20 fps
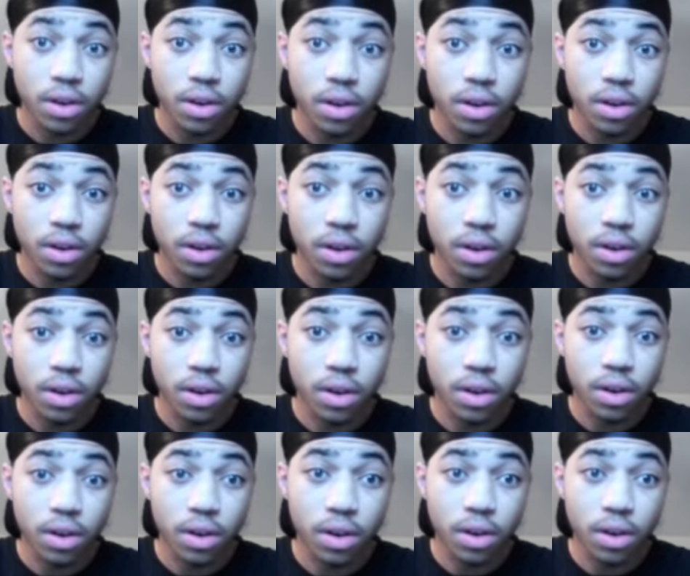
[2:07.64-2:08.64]

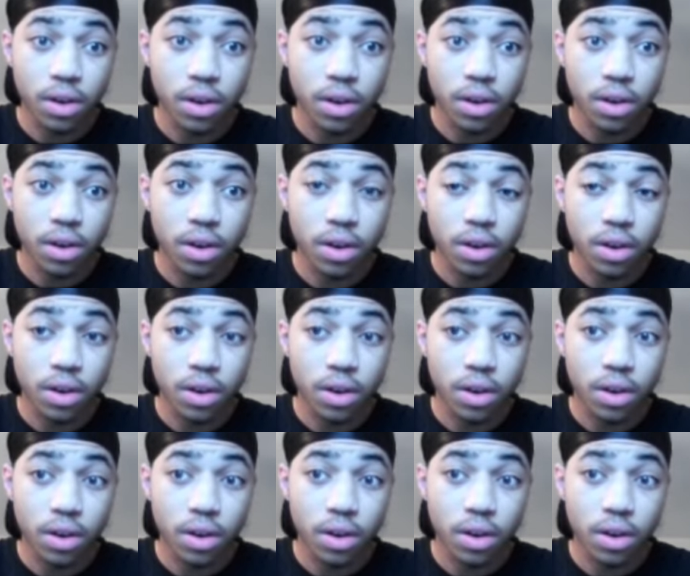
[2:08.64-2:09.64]

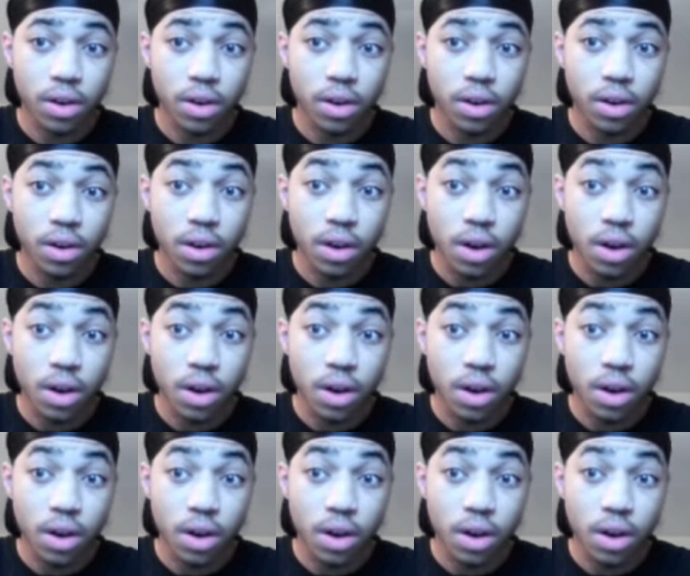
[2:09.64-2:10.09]
This person isn't speaking.